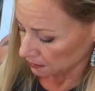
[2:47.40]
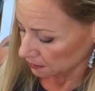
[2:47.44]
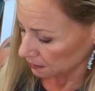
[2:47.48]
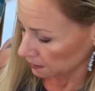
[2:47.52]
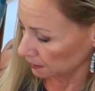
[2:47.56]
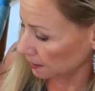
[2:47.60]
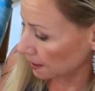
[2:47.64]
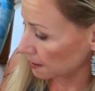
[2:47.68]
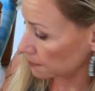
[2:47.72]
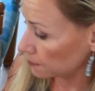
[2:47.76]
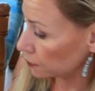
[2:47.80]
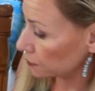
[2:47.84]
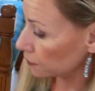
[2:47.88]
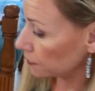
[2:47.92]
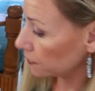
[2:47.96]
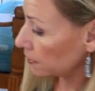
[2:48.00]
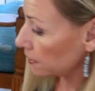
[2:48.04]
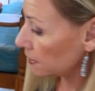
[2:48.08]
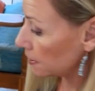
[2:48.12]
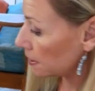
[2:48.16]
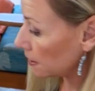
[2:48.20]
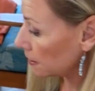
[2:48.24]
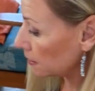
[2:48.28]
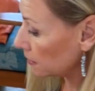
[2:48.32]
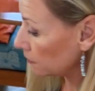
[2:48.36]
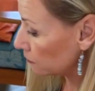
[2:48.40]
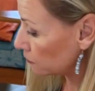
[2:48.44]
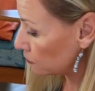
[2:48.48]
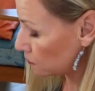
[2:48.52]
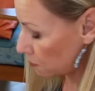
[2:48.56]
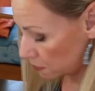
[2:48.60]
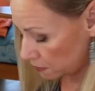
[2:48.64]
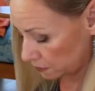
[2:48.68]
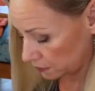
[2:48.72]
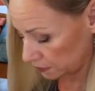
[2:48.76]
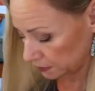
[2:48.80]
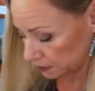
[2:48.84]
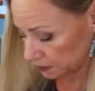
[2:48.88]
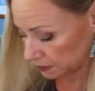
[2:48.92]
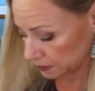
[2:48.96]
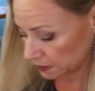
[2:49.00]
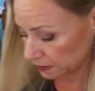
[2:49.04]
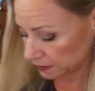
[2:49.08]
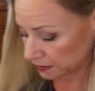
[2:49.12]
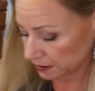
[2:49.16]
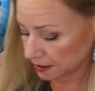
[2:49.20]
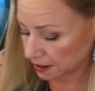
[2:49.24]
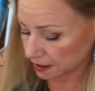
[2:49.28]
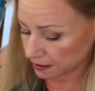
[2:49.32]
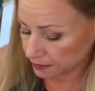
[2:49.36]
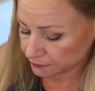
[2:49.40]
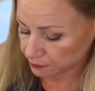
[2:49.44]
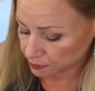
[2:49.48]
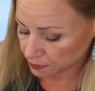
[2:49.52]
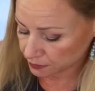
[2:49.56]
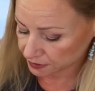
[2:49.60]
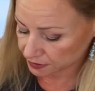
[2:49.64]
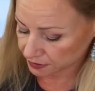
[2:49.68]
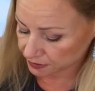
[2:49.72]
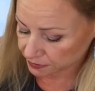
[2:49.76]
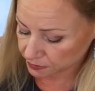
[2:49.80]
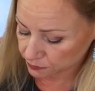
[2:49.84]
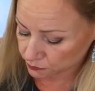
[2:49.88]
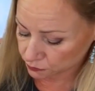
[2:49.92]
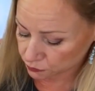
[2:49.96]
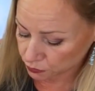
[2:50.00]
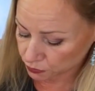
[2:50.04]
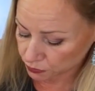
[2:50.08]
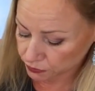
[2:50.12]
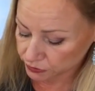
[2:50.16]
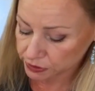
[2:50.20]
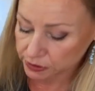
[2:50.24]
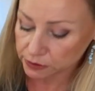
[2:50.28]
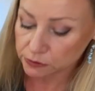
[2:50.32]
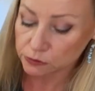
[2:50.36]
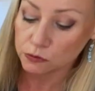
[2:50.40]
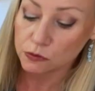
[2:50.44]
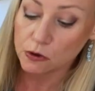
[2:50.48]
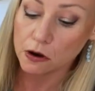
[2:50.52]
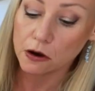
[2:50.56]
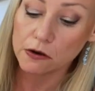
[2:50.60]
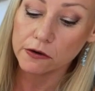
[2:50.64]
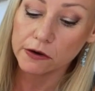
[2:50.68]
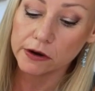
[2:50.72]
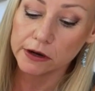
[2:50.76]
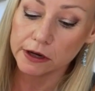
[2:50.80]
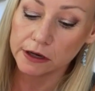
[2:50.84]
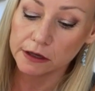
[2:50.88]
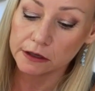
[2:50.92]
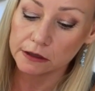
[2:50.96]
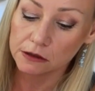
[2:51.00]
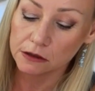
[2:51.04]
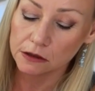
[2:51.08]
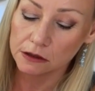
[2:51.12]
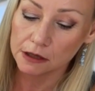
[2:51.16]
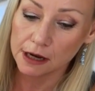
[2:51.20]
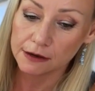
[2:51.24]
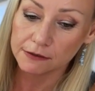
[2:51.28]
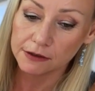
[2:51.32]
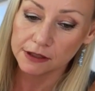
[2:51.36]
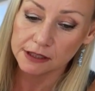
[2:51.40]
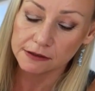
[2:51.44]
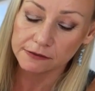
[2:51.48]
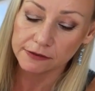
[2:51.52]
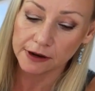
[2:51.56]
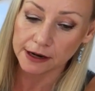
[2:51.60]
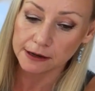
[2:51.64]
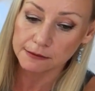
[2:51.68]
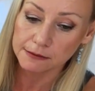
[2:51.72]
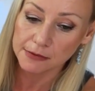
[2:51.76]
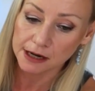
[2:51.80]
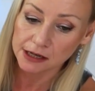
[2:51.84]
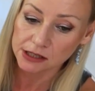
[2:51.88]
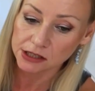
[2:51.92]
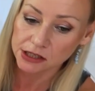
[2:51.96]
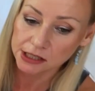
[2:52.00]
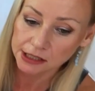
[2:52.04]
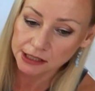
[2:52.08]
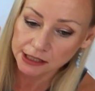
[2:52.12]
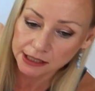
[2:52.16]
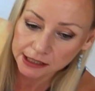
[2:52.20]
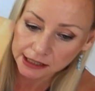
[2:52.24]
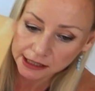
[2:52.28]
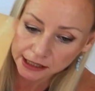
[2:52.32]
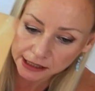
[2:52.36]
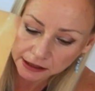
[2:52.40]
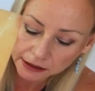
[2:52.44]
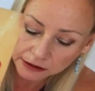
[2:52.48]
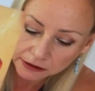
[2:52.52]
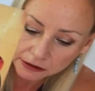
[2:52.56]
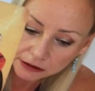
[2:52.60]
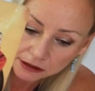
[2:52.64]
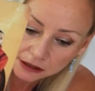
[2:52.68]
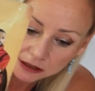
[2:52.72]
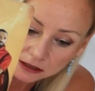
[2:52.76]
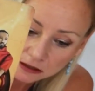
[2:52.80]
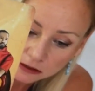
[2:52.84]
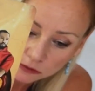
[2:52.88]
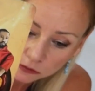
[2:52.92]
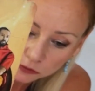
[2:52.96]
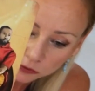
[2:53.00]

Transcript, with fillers: The Emperor and the Nine of Wands. So the Nine of Wands is the wounded warrior. Could have a divine masculine here that is a